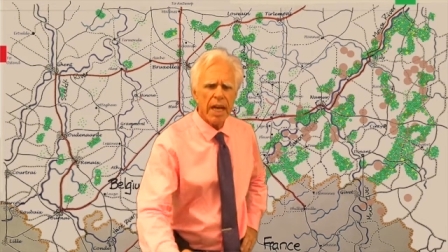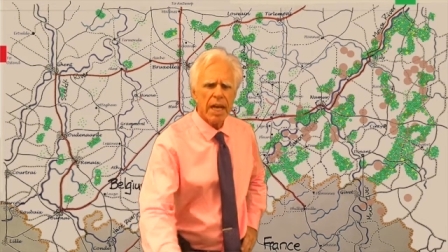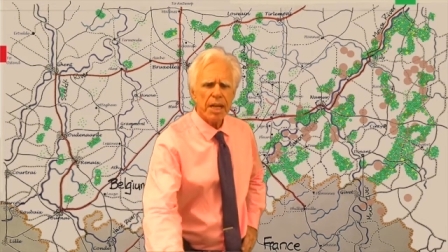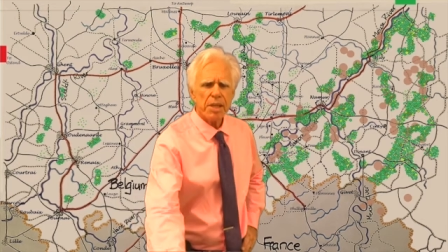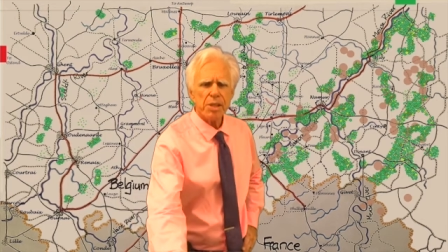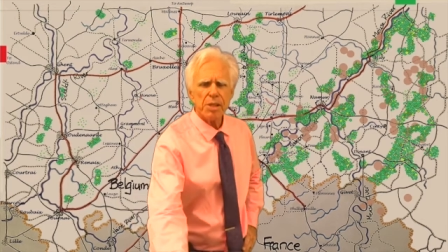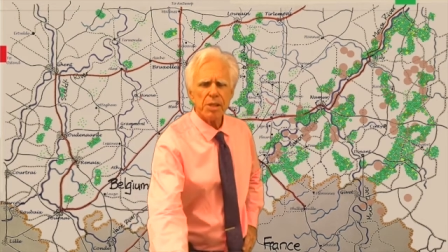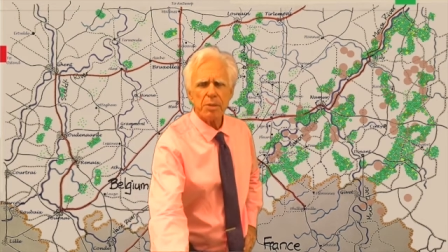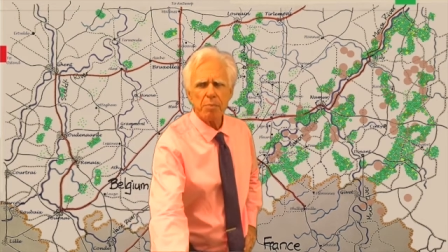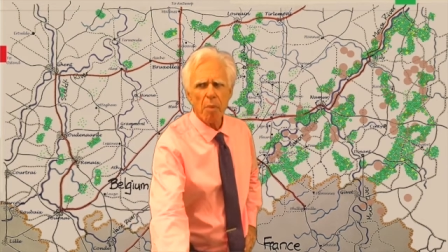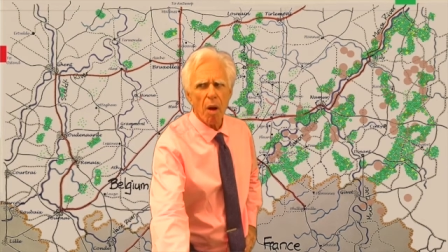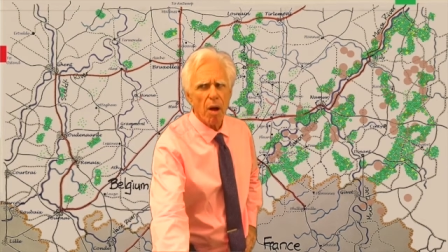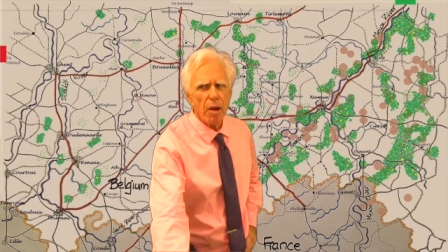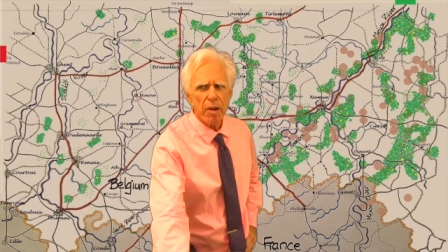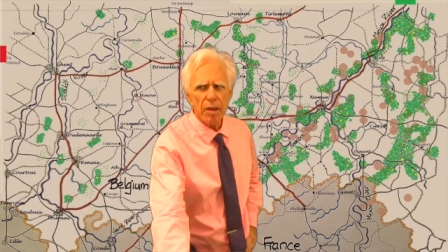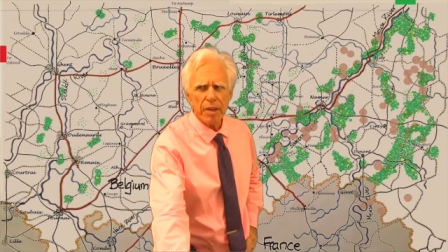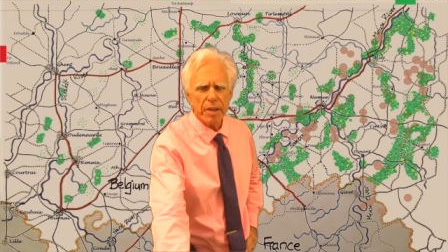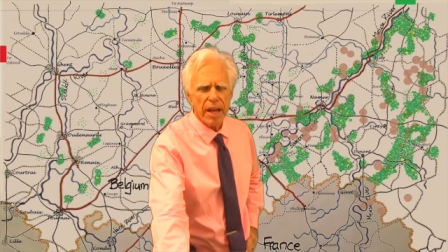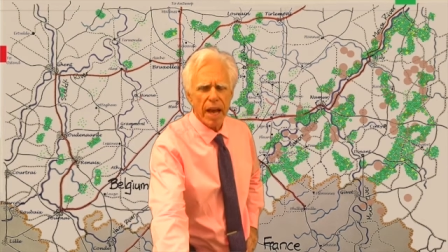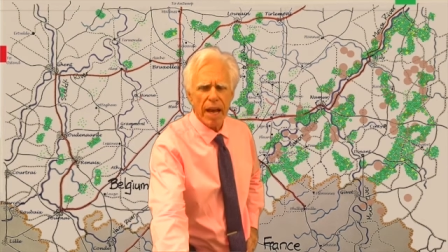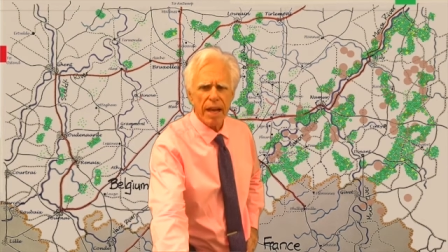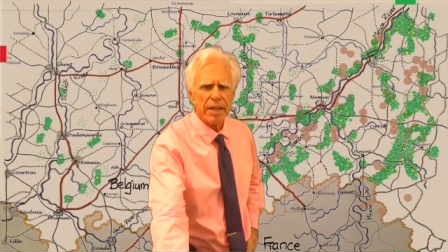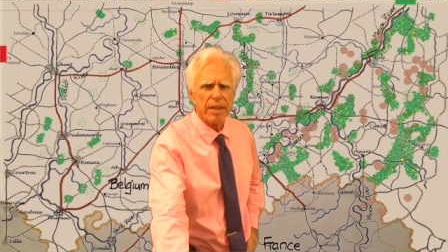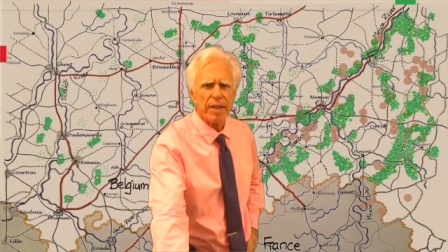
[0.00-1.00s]
Smaller
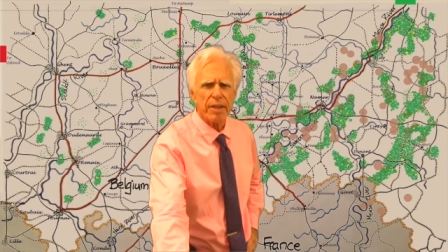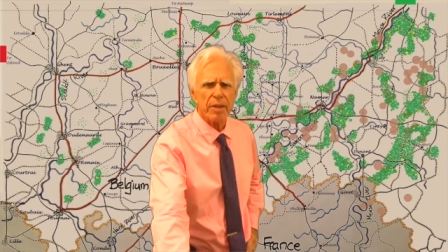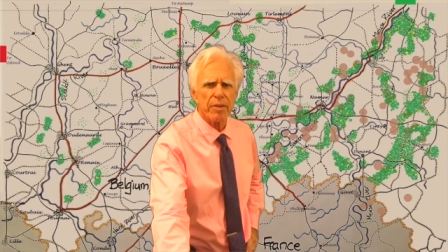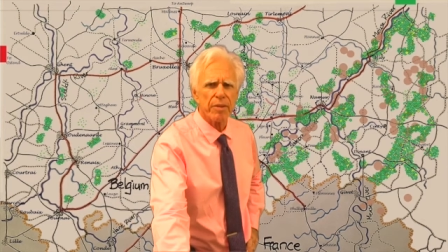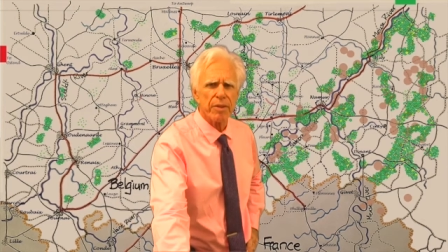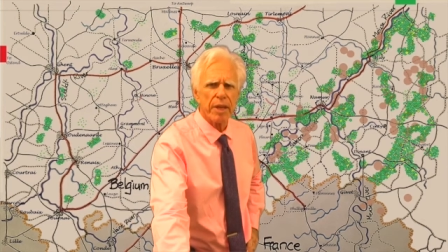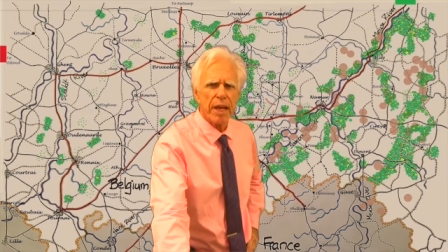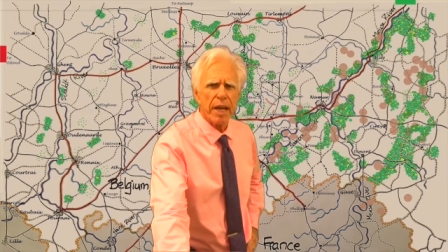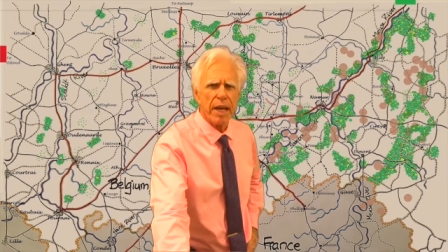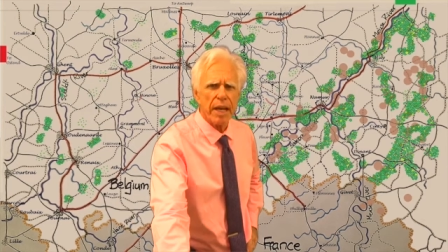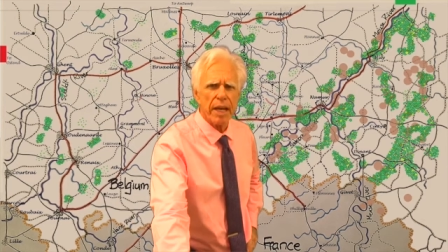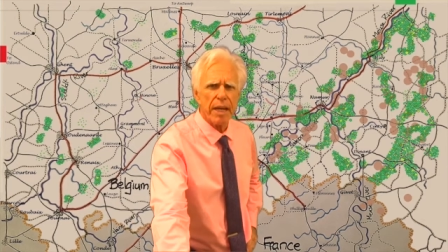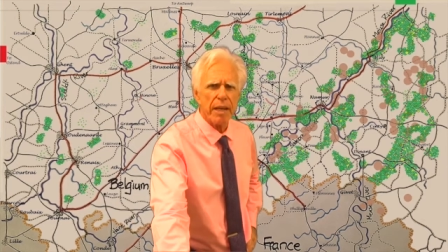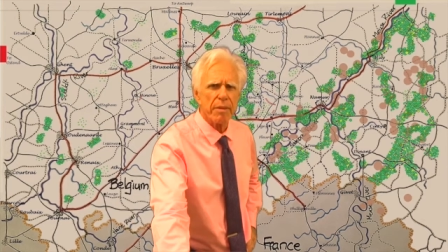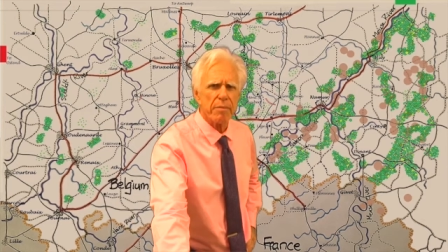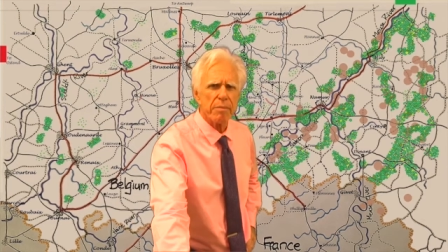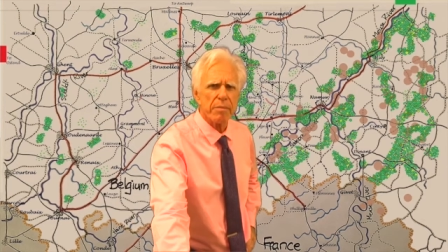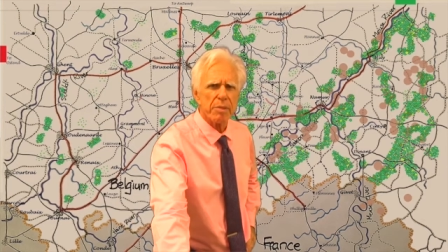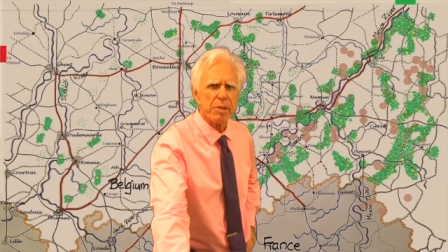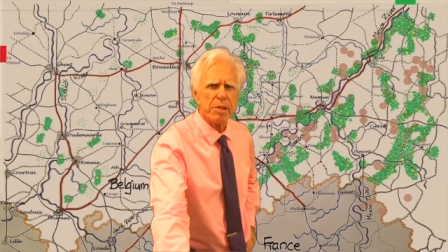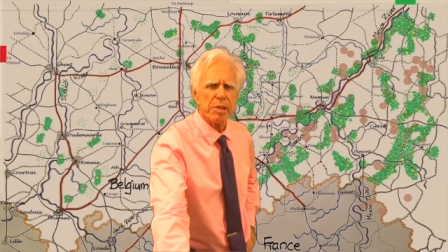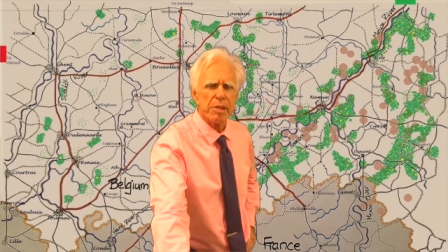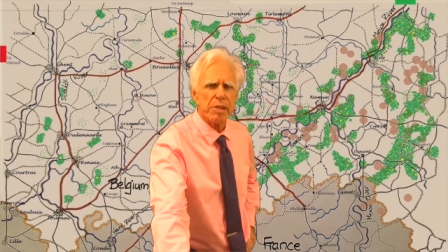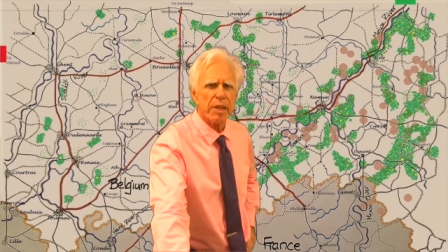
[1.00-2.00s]
tactical
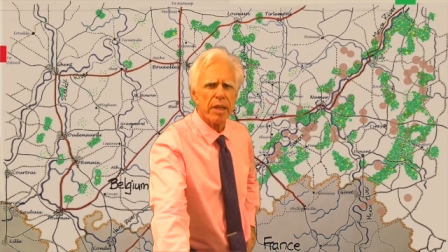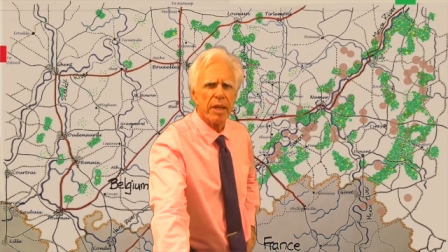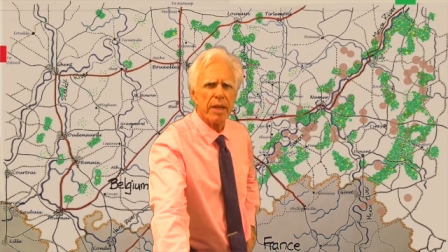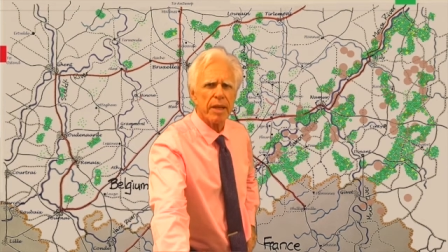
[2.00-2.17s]
games,